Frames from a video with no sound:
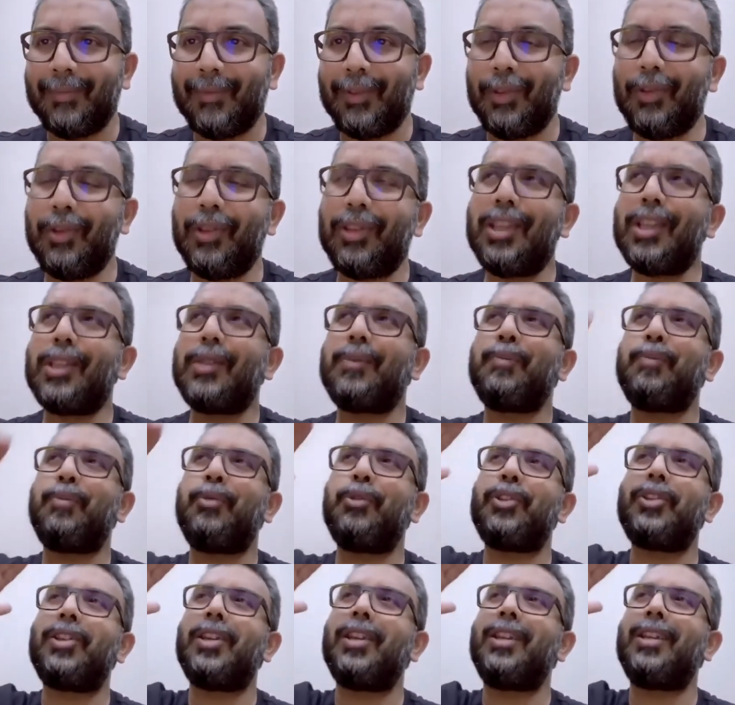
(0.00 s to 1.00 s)
You're just
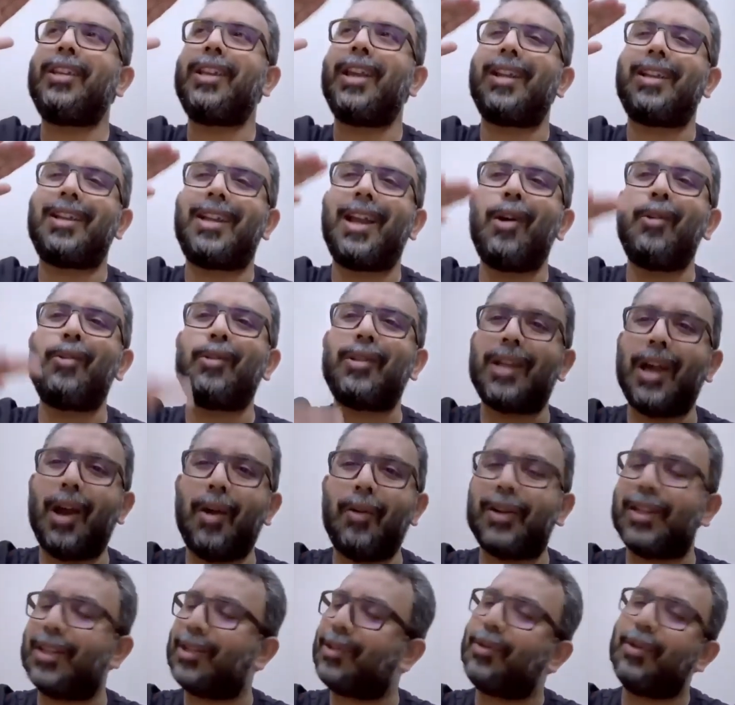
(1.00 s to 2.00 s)
pushing their doubt
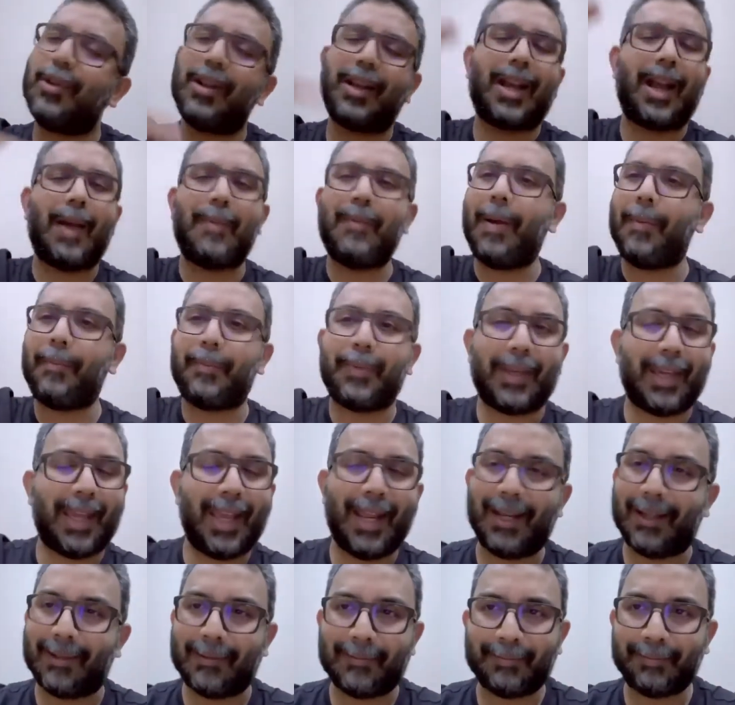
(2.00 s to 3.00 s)
down. It's going to come up
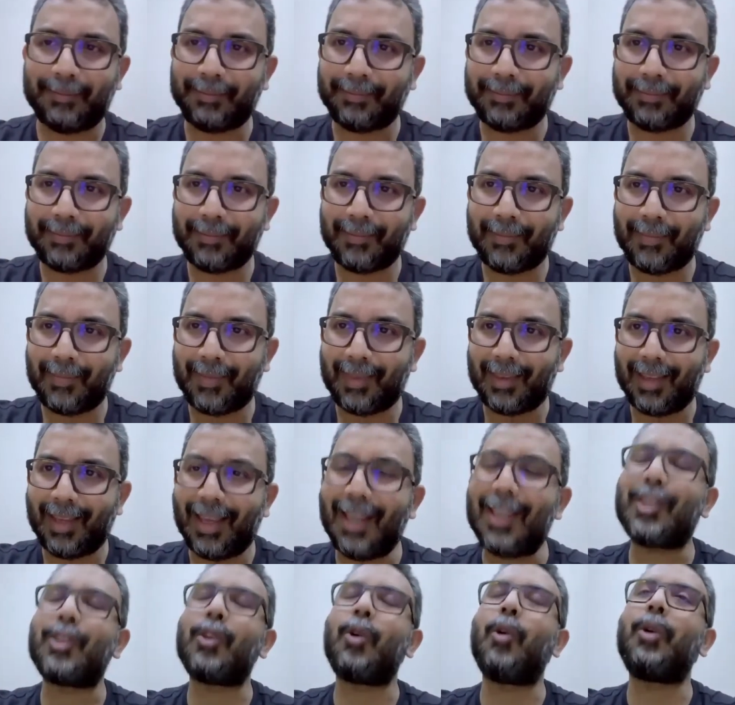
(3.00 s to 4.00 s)
again.
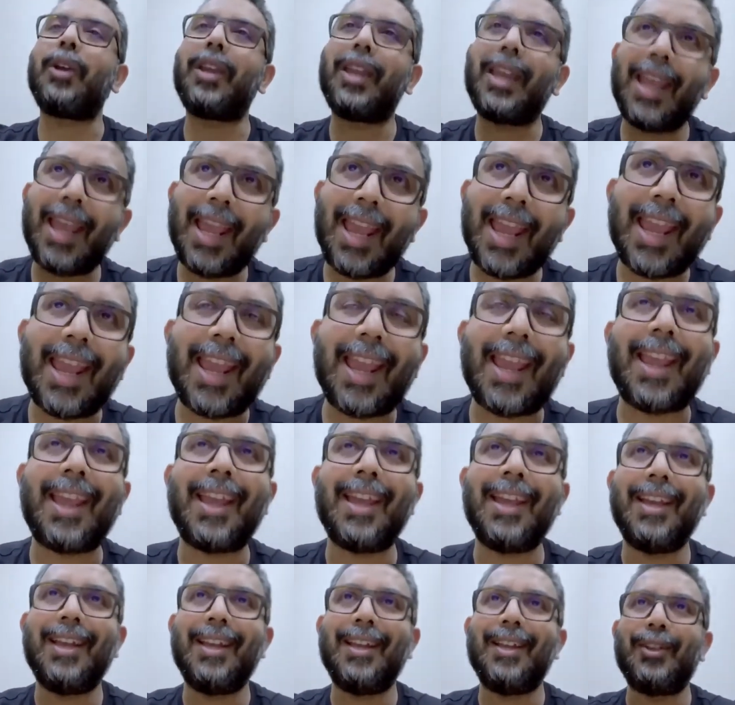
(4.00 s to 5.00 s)
It's okay
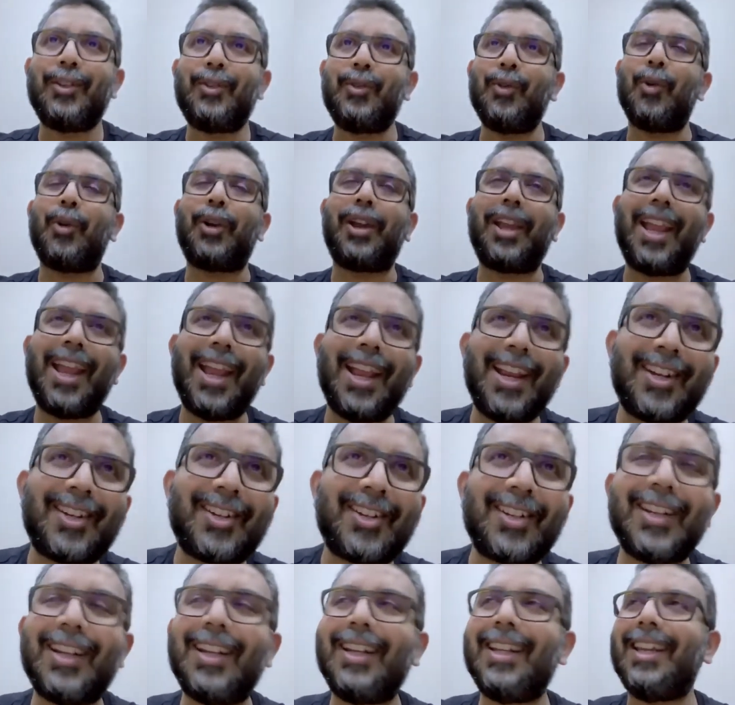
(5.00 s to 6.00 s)
to
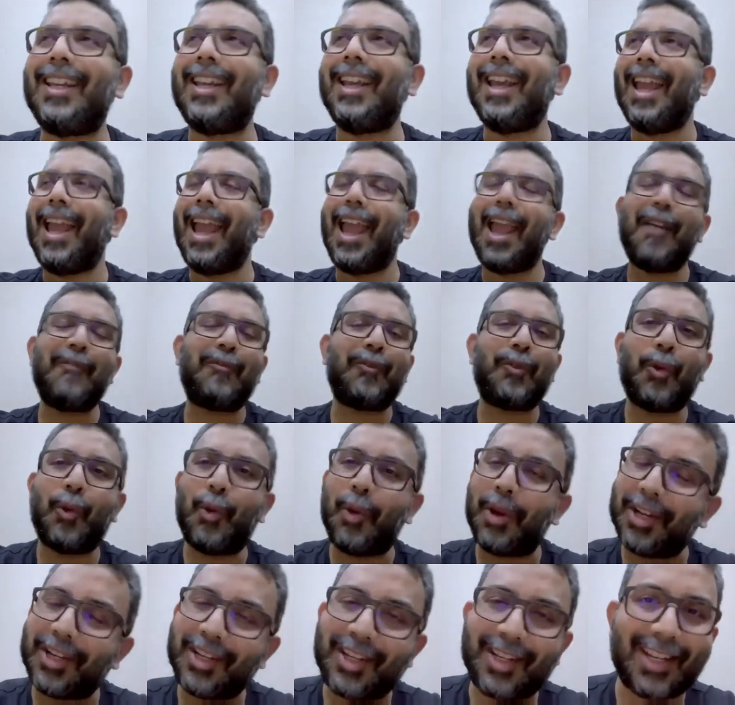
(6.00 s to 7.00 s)
occasionally have
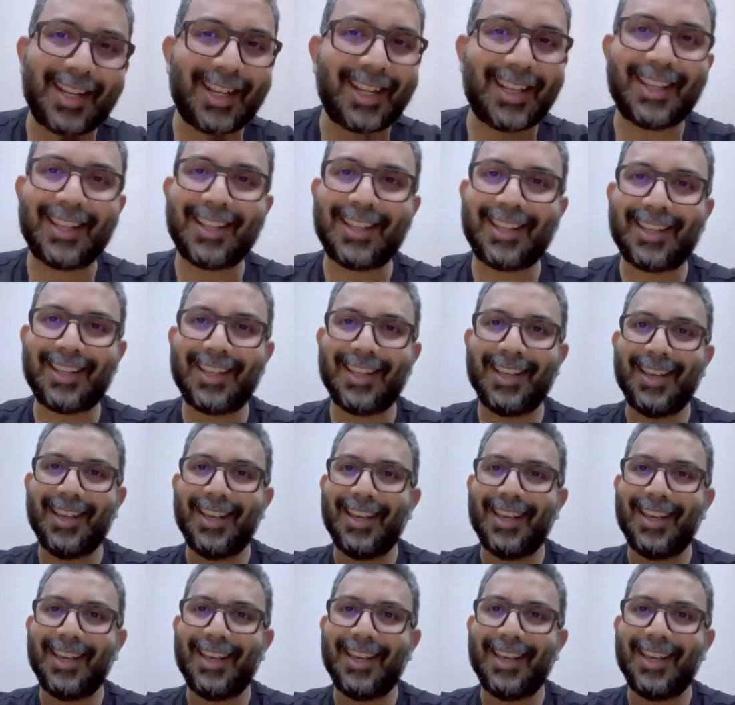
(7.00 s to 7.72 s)
questions.